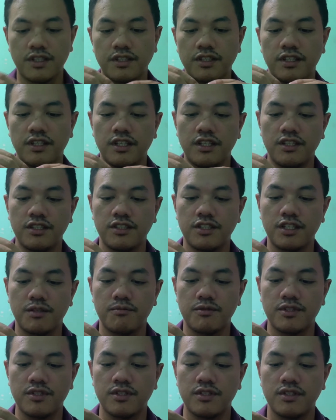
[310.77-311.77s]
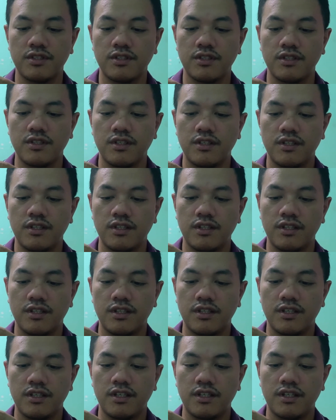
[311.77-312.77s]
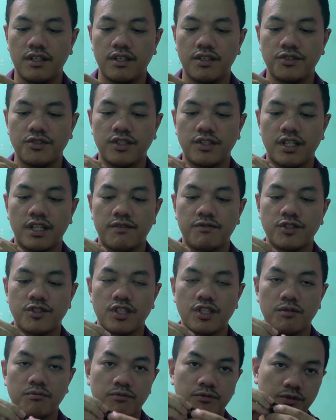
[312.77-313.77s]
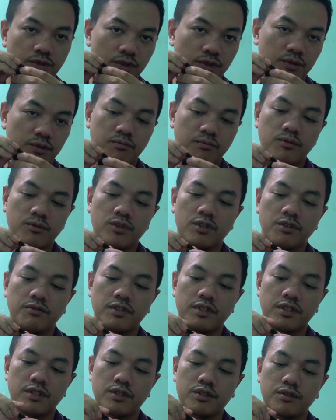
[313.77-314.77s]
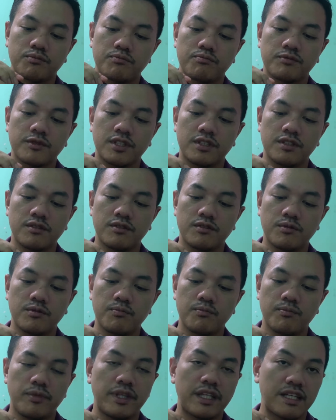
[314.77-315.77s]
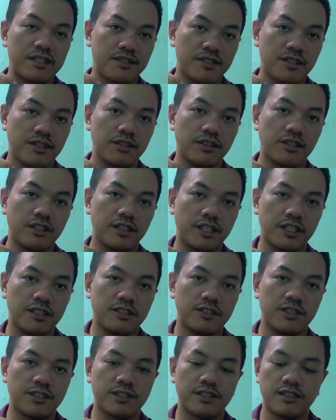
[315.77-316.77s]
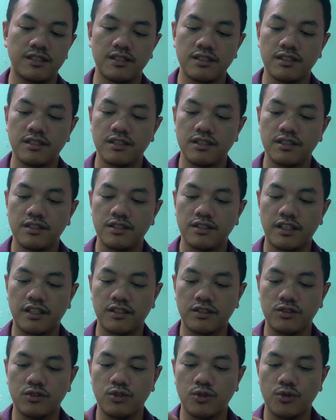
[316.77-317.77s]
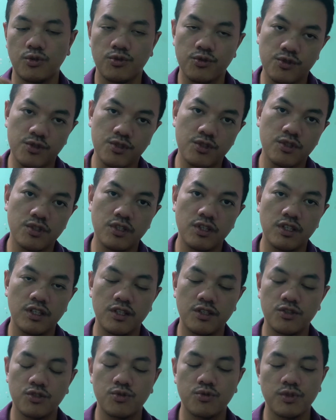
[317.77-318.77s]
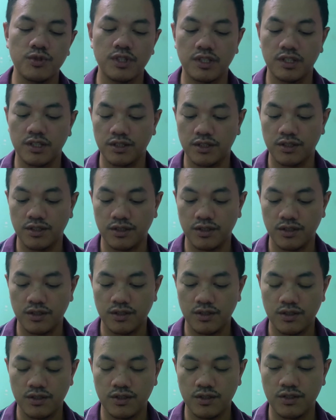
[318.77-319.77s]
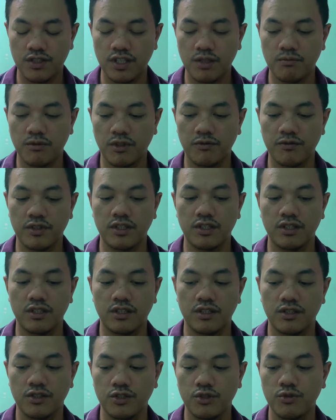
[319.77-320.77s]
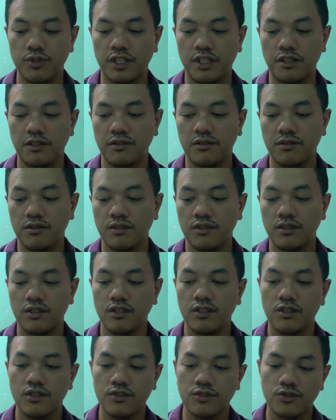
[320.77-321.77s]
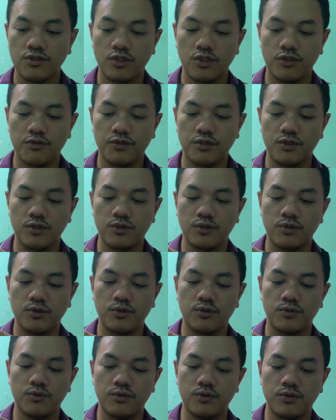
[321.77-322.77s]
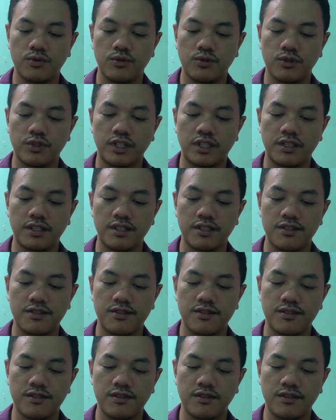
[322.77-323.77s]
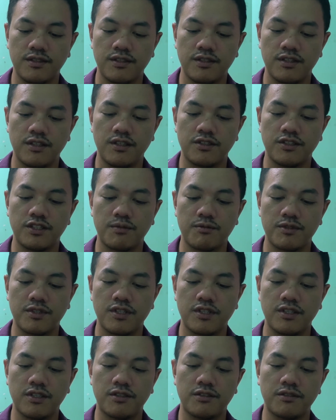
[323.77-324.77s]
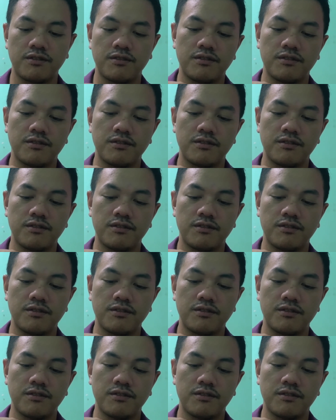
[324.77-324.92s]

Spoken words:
ear tips actually have some form of a plastic connector that goes into the tip of the unit. So if you look at these ear tips here,